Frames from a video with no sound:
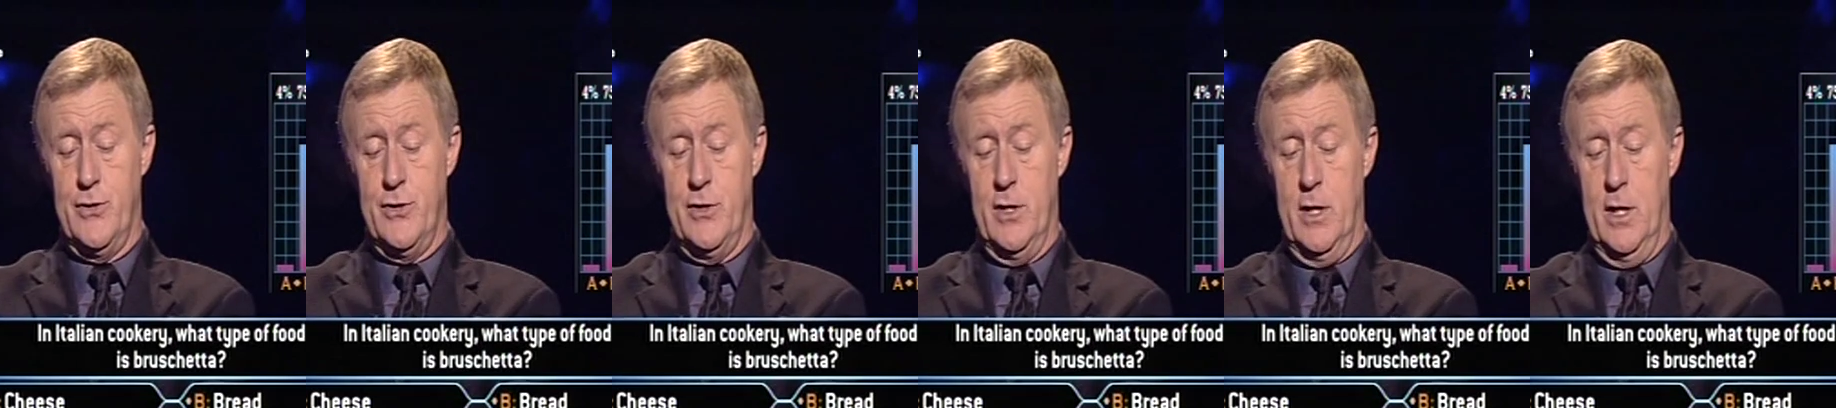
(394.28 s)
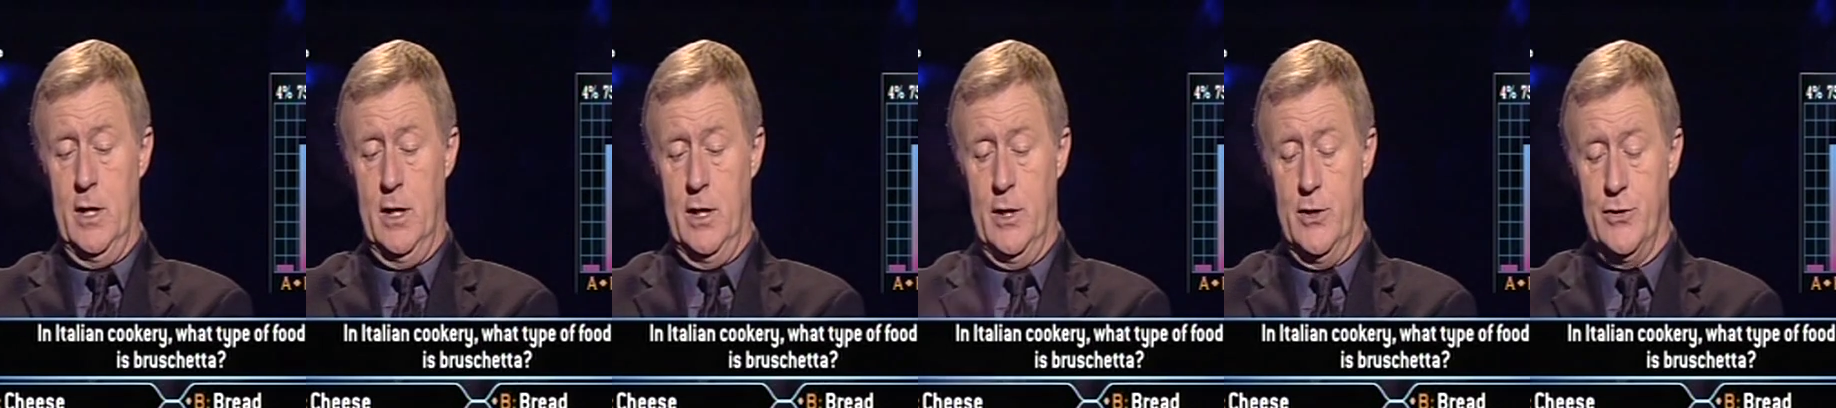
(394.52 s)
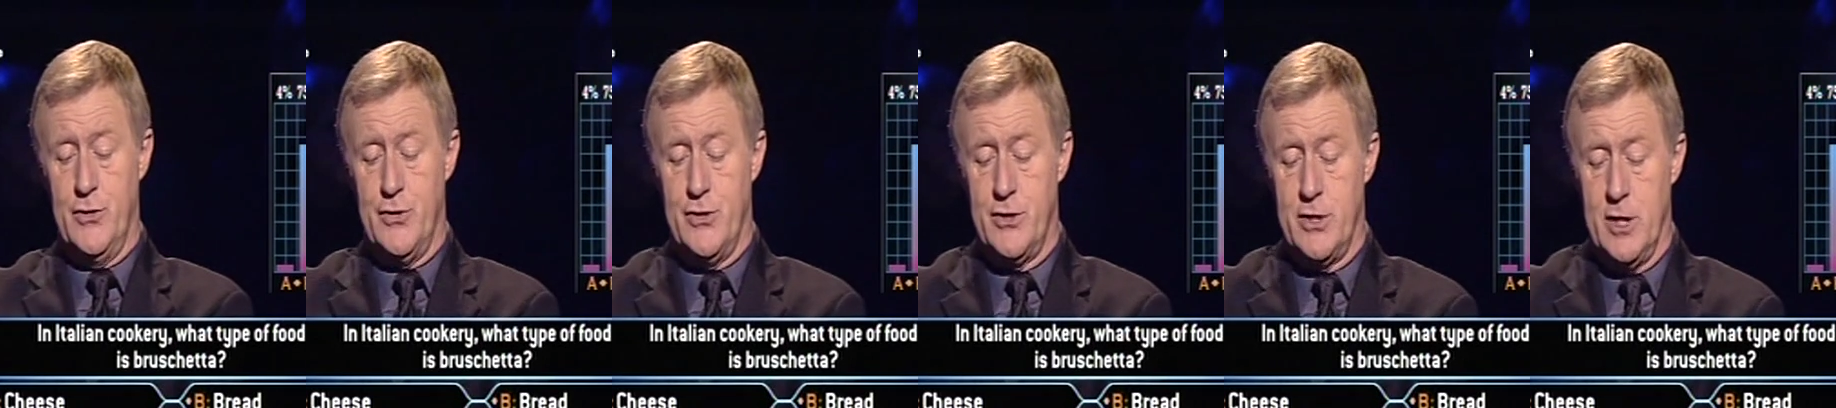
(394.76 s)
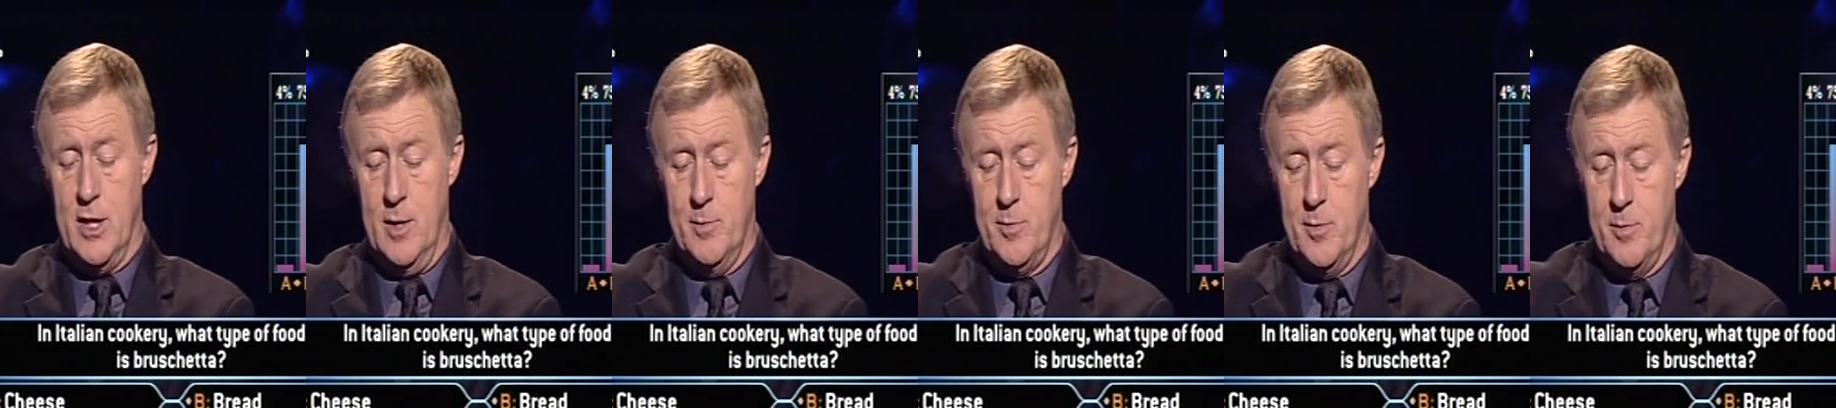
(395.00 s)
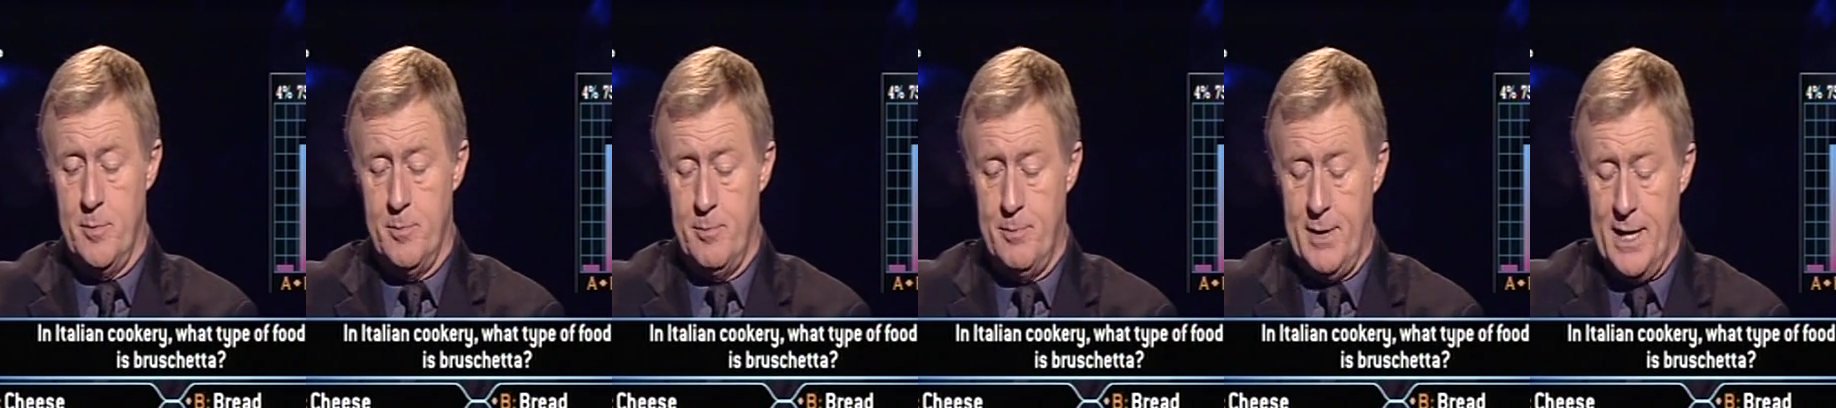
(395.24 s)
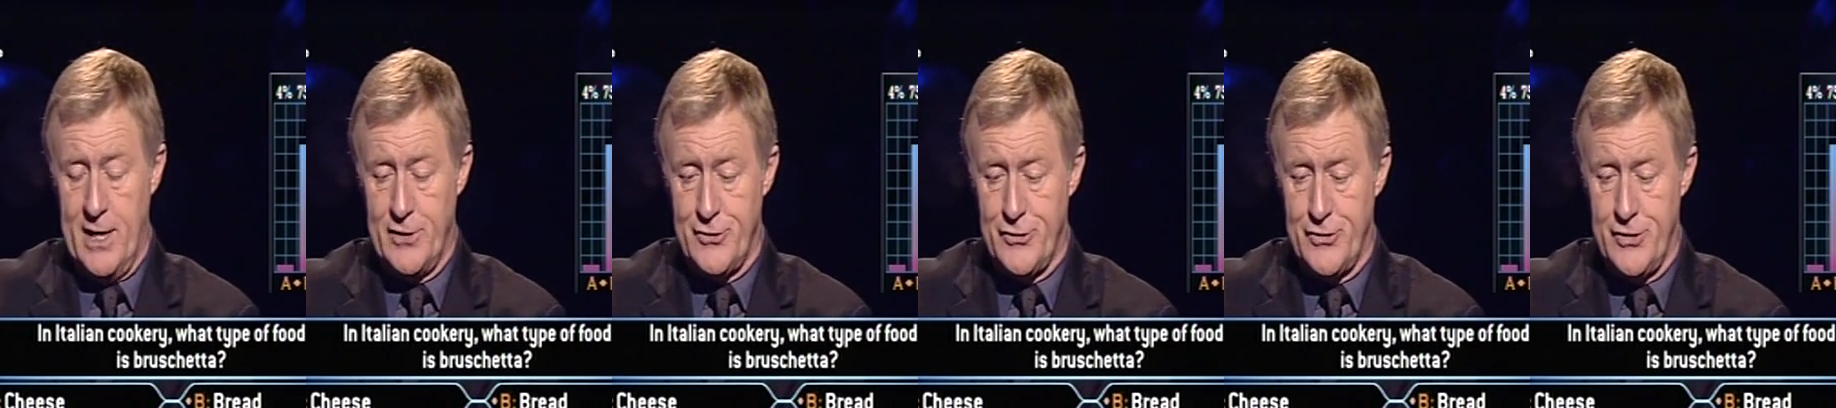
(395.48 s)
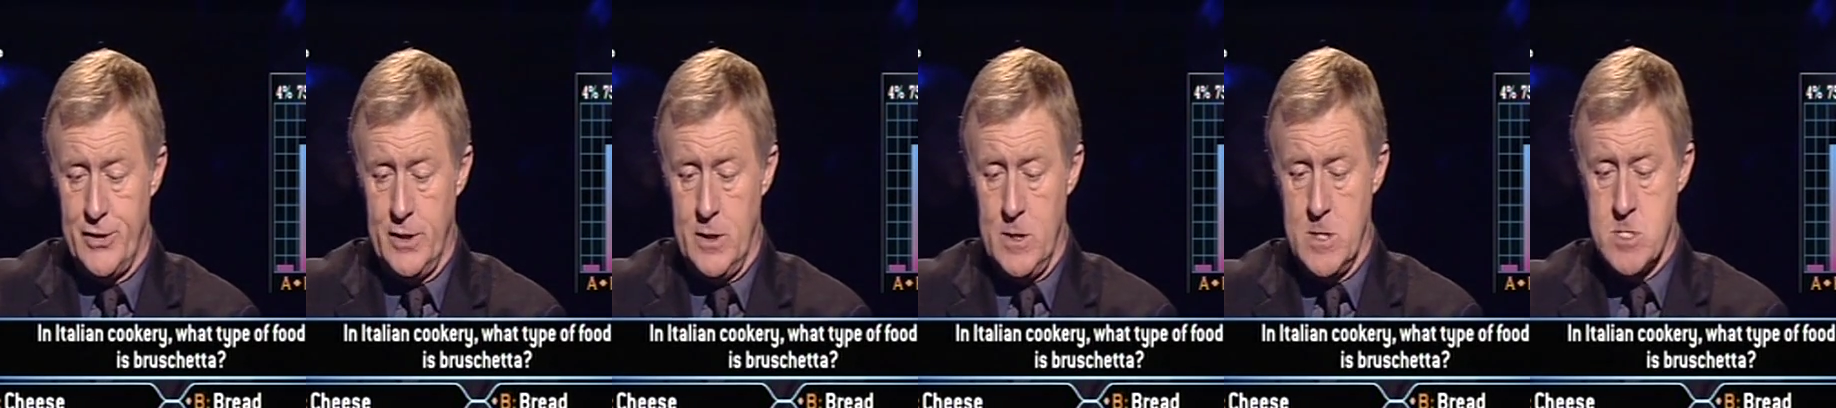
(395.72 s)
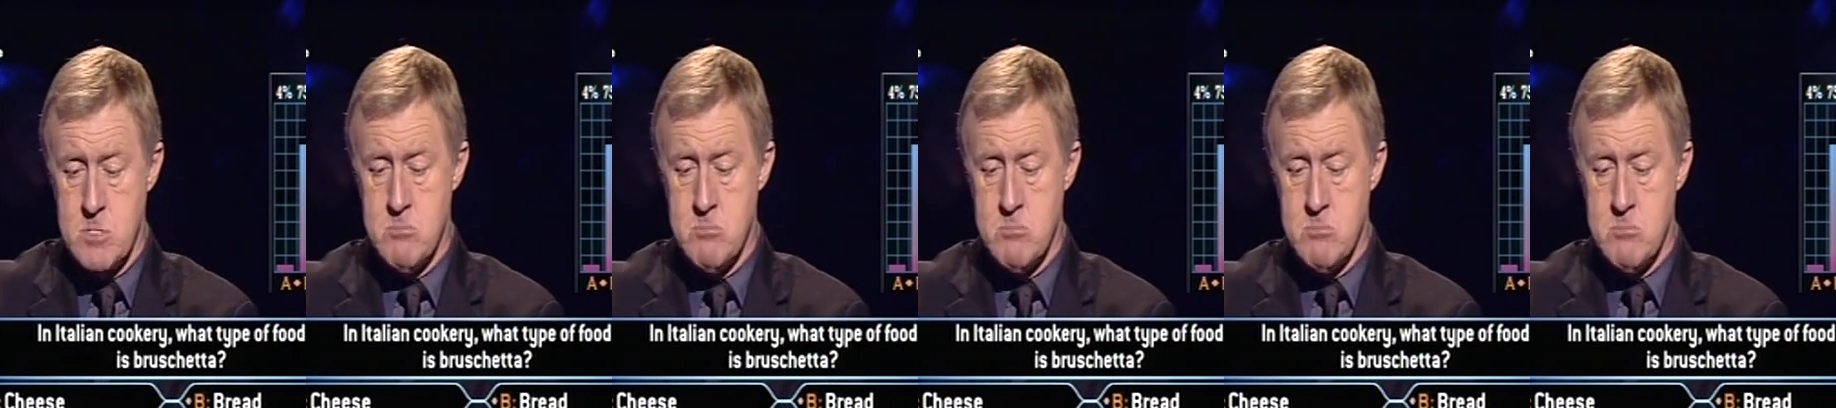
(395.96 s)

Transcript: say it's a type of pasta.